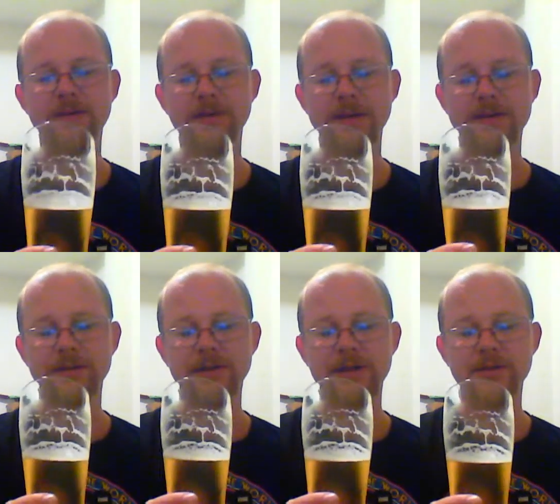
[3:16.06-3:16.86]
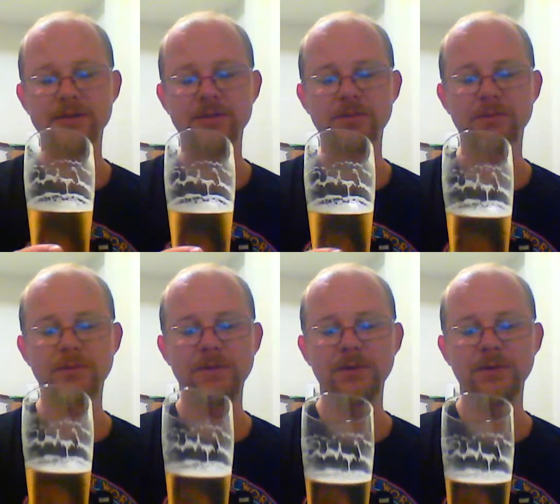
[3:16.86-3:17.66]
flavor either. Some
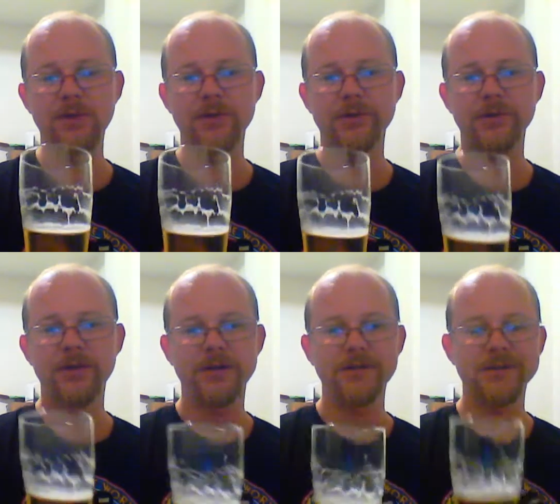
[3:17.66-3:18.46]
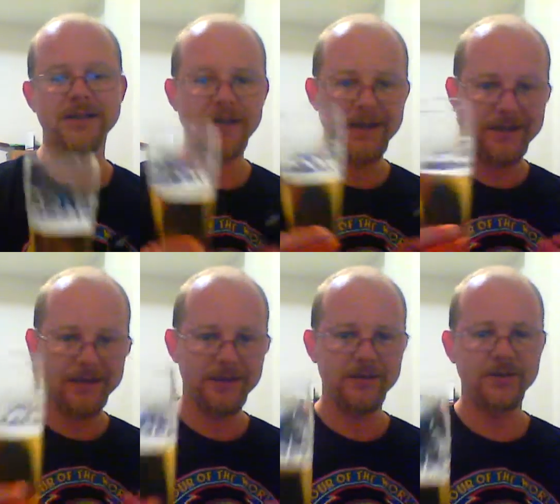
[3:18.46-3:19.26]
people with the Euro lagers
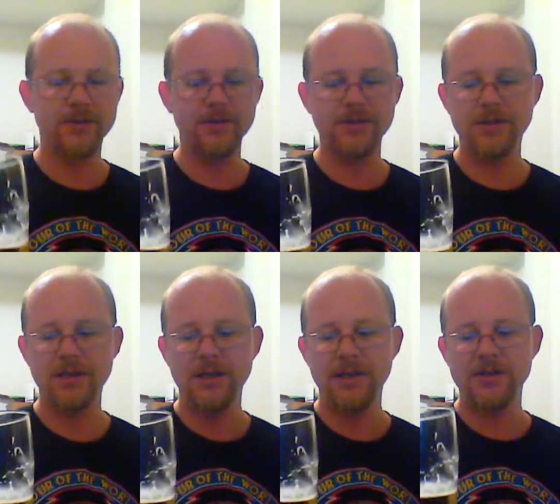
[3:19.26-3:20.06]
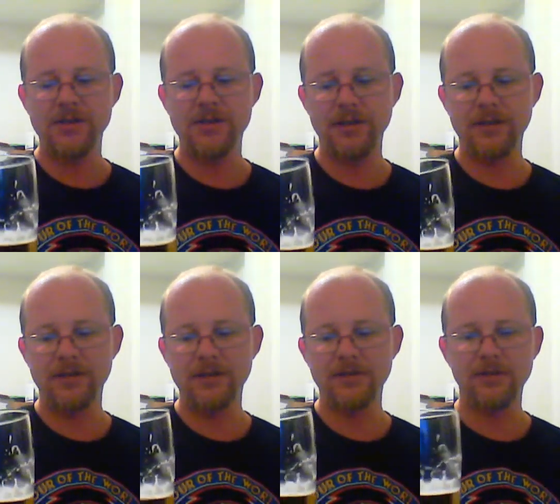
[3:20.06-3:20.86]
are too skunky
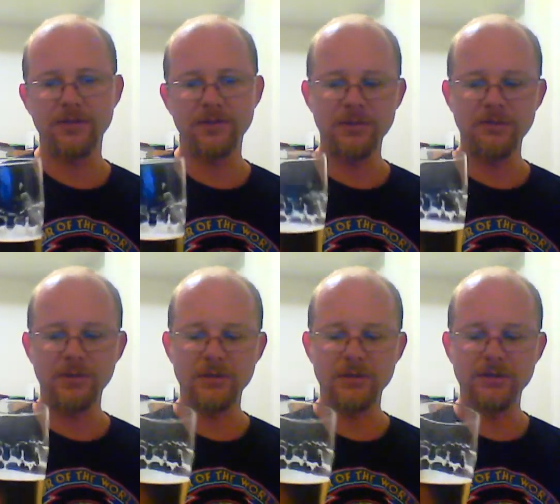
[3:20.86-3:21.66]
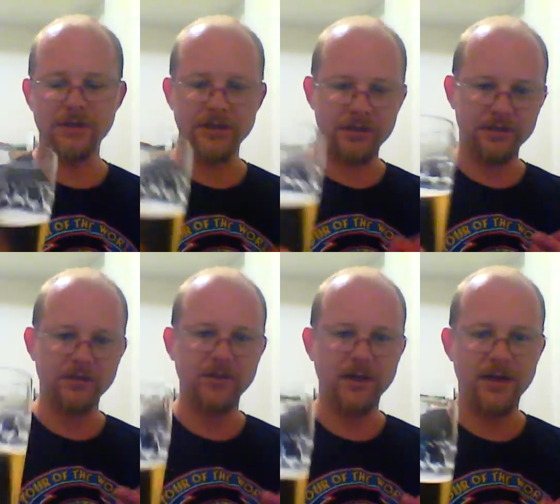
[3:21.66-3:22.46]
if they're green bottled, or like they're too
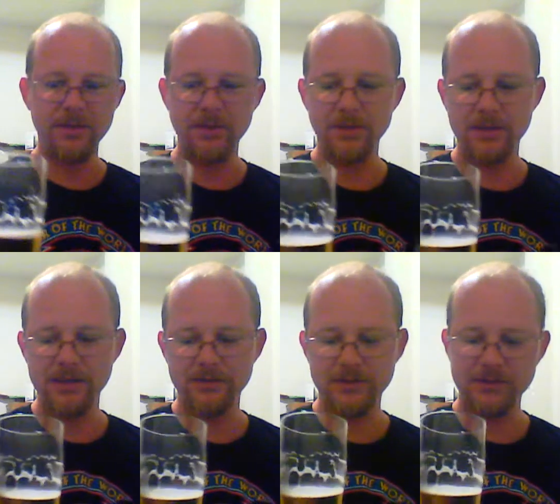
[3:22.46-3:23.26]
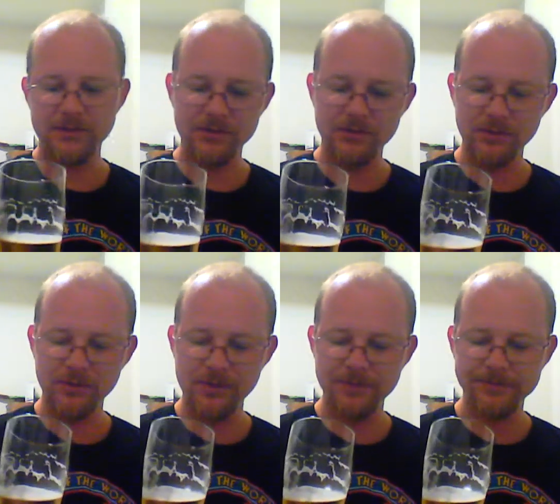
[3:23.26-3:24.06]
hoppy, whatever. This is really,
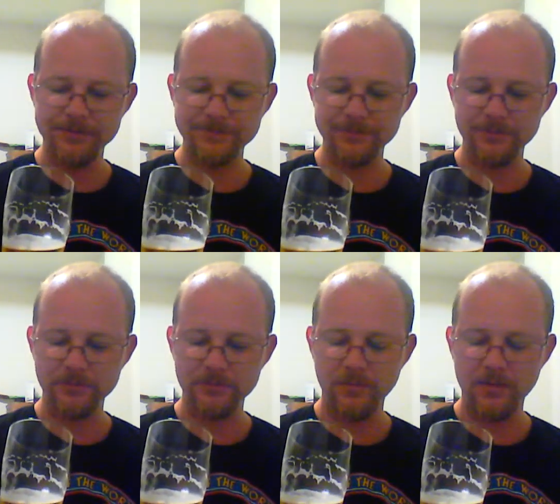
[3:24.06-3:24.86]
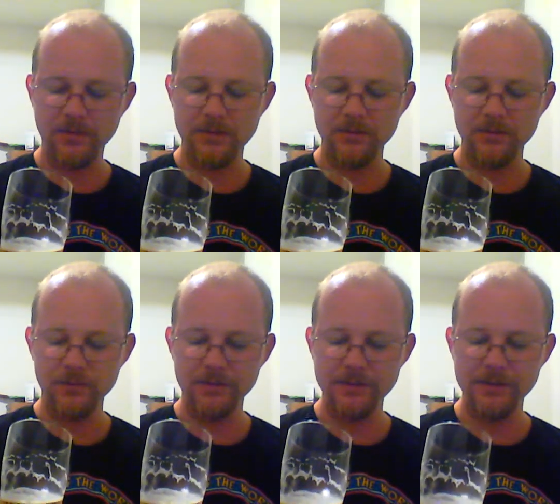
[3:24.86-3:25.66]

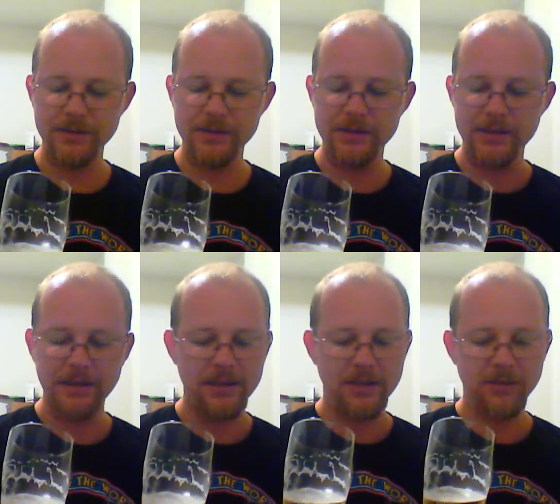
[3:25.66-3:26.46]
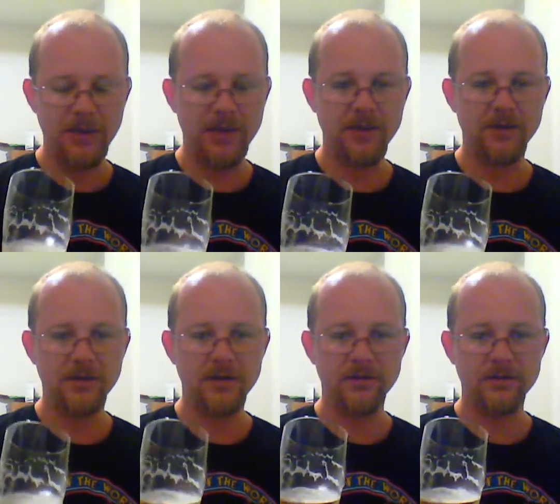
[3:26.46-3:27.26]
really picking
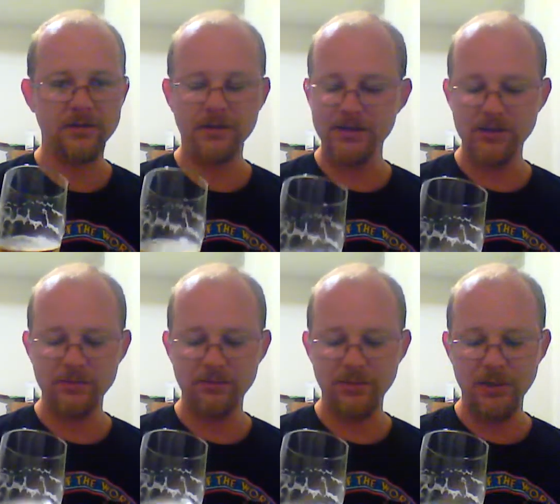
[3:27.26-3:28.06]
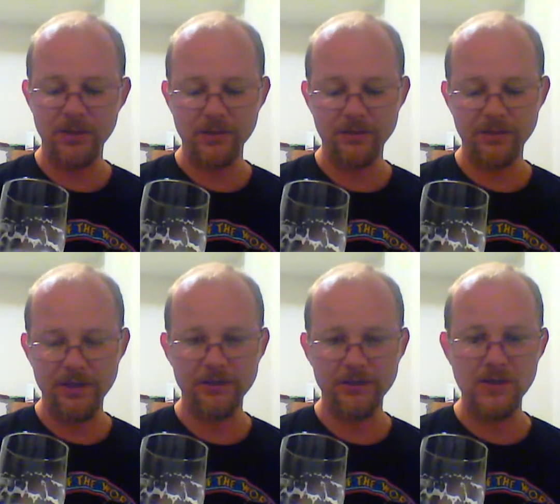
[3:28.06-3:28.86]
out awesome barley
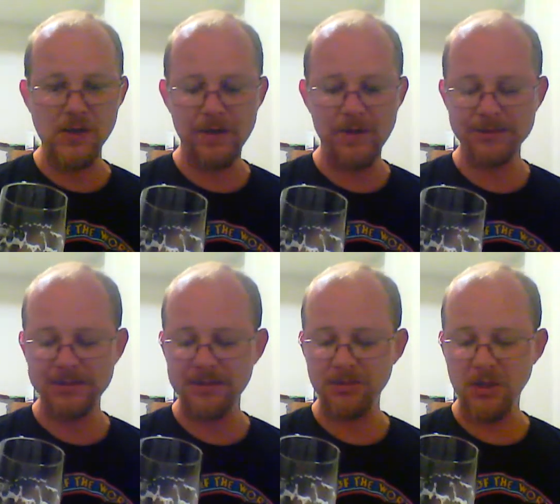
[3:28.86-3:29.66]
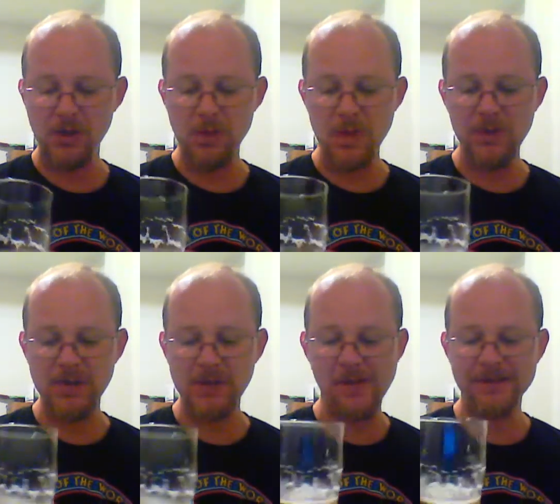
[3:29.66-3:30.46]
flavors here in the barley malt.
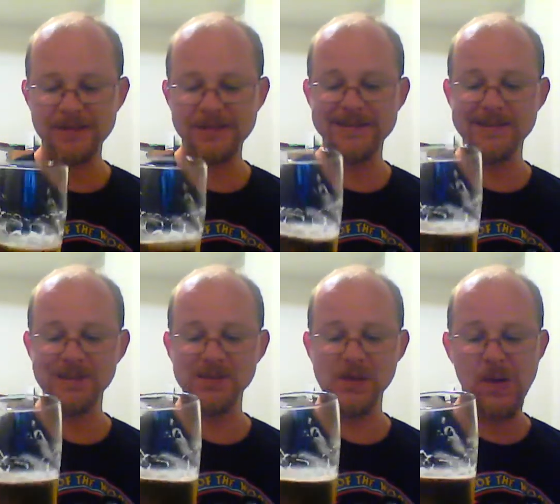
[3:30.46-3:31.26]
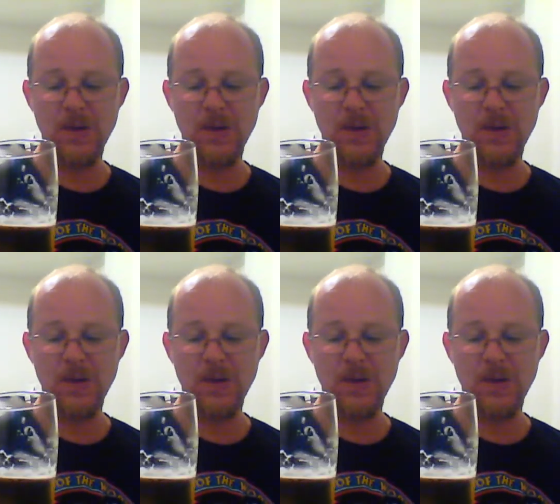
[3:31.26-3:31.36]
This is